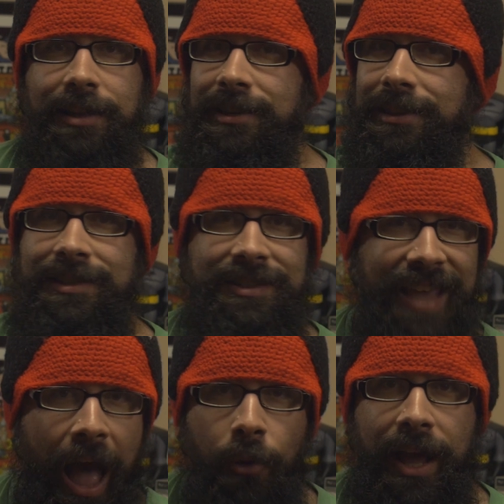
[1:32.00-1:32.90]
to the
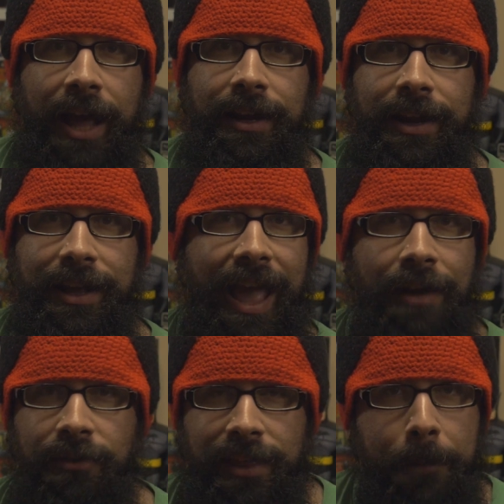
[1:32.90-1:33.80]
sound editing.
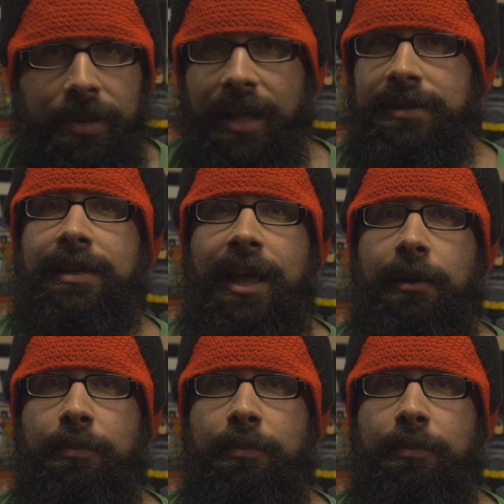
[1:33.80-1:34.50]
Everything blends together